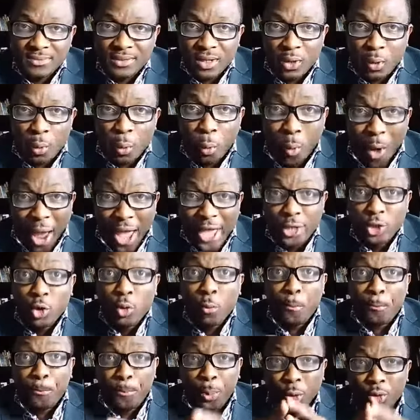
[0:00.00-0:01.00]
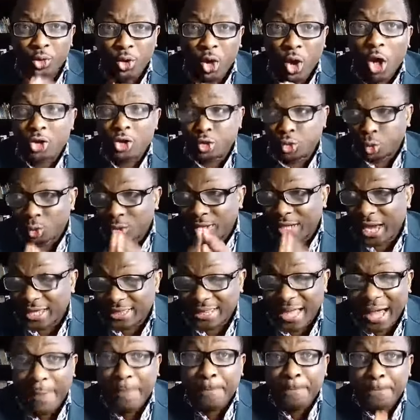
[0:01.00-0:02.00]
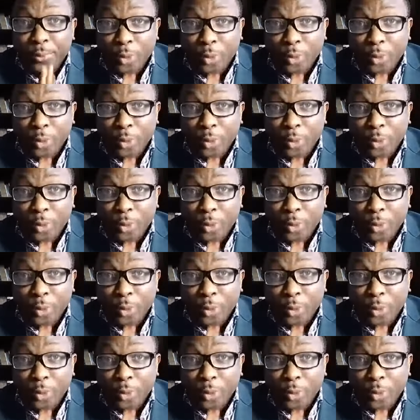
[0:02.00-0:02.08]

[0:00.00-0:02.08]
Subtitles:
When you put us together,